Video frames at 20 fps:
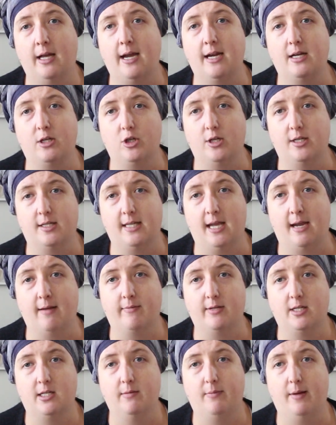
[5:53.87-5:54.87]
it just
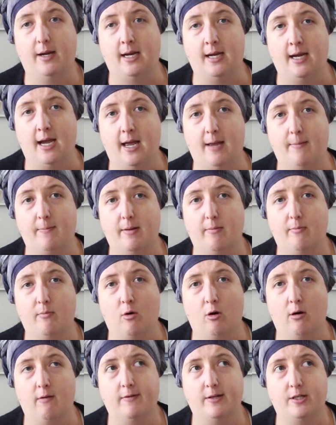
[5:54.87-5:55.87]
seems to be a bit
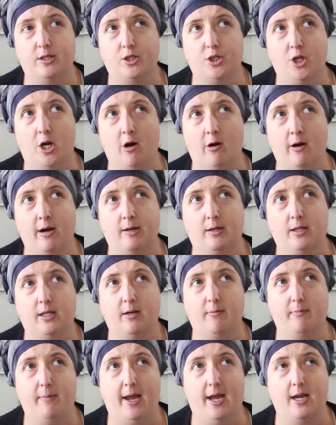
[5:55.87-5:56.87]
more of a deterrent
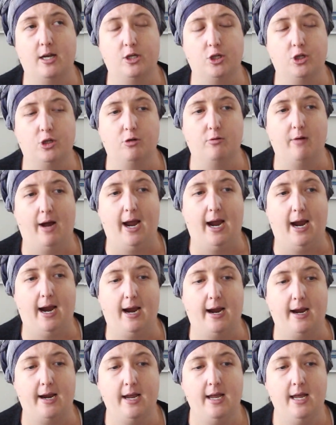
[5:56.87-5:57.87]
compared
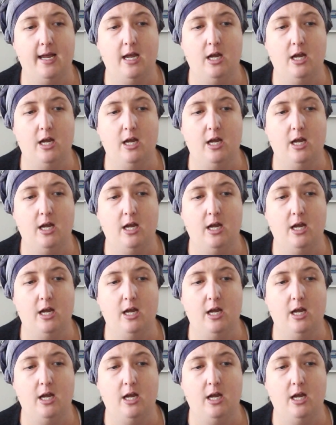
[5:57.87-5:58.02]
to